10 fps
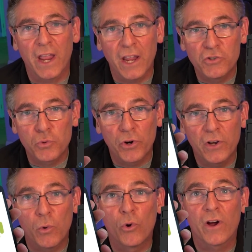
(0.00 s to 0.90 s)

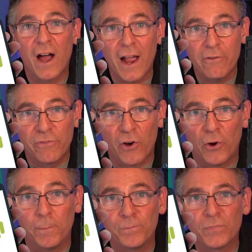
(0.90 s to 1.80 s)
Android or
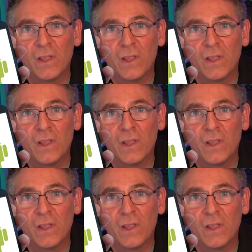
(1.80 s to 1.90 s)
iPhone.